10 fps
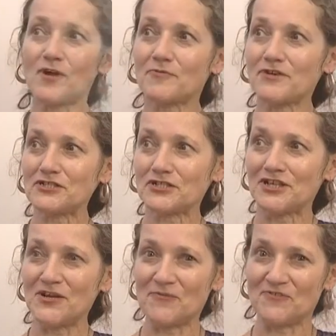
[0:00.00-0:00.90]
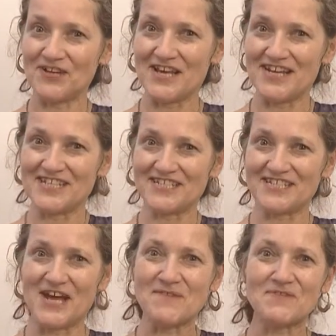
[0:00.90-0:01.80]
operation, hopefully this
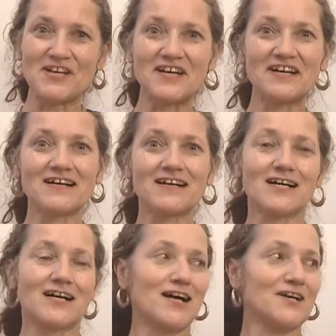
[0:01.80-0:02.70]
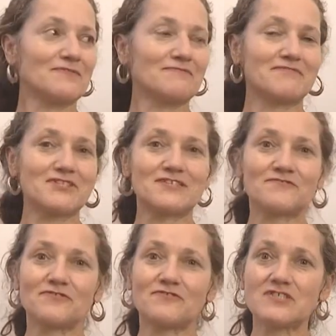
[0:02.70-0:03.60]
time, but just
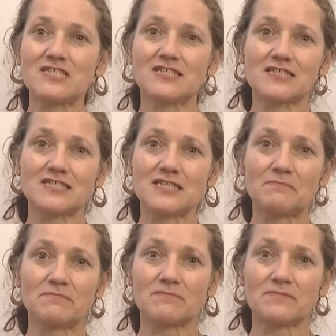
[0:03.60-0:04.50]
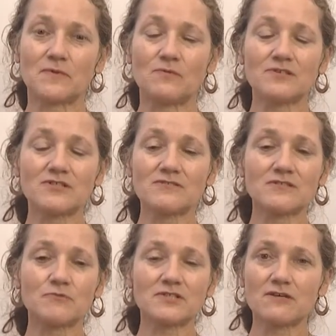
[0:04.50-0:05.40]
for a visit next time. We're
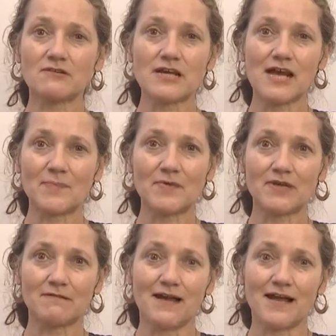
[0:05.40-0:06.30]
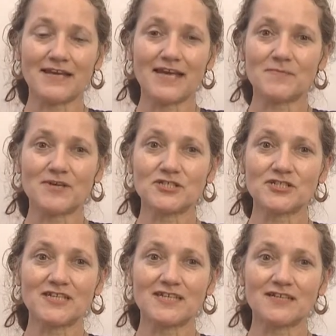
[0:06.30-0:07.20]
totally happy. I can't
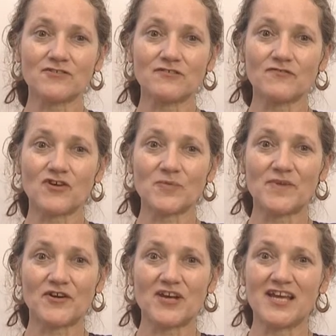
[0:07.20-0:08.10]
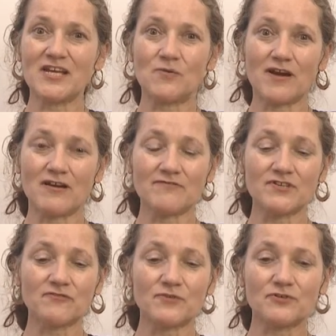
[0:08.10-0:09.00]
imagine it could have gone better anywhere,
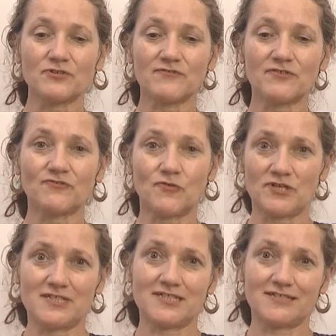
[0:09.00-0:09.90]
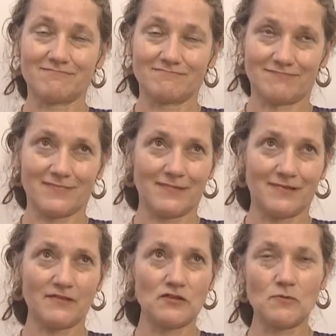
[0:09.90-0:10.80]
even if we could have afforded it
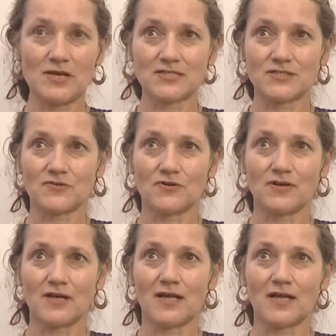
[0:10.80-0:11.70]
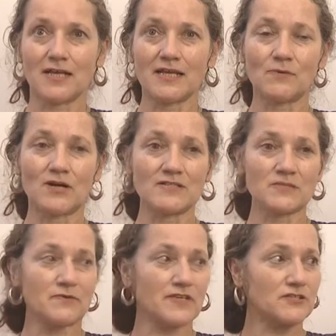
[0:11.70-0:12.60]
in the US or anywhere
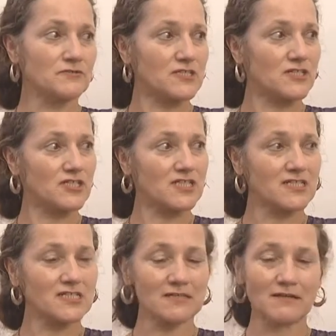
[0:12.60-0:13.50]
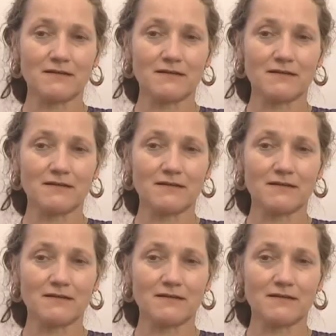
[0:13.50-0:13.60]
else where they do such things.